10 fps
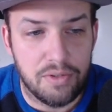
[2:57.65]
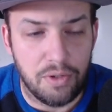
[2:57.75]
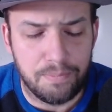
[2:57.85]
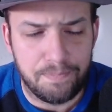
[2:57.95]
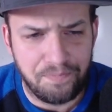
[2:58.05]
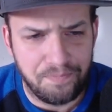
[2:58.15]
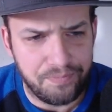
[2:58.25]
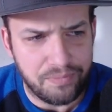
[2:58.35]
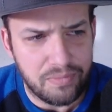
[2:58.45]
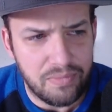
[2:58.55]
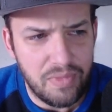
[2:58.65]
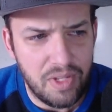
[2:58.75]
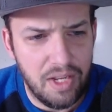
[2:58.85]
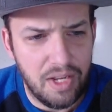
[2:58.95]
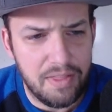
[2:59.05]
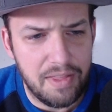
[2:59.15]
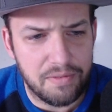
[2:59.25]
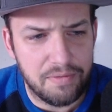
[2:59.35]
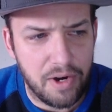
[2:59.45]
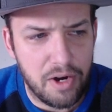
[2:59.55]
So
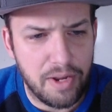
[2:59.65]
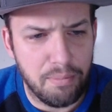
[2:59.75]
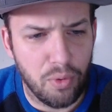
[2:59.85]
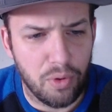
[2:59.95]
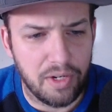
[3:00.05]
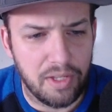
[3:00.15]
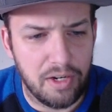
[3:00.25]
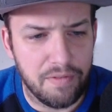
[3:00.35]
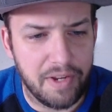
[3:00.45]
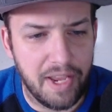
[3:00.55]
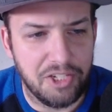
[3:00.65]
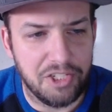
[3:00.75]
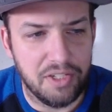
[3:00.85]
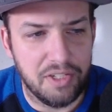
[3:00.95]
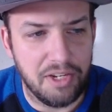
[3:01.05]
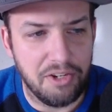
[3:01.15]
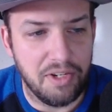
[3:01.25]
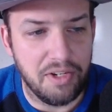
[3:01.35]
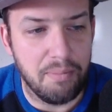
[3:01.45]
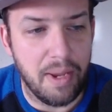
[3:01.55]
that's a very important clarification that you
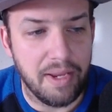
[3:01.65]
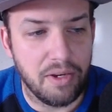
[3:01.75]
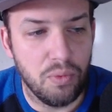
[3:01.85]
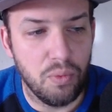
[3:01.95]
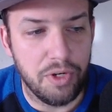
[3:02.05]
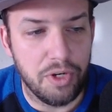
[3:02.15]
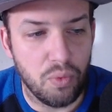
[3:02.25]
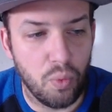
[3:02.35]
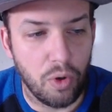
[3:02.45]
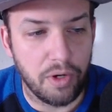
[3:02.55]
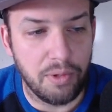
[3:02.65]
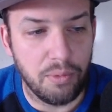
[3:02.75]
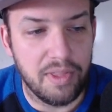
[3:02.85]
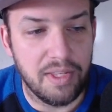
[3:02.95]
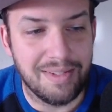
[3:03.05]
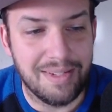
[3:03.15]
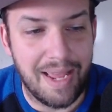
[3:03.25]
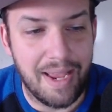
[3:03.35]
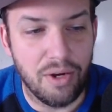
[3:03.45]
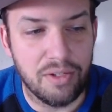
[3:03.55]
need to make when you're working with this
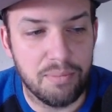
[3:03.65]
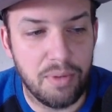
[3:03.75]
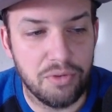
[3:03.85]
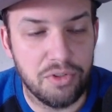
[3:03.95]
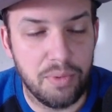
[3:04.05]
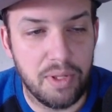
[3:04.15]
now as opposed to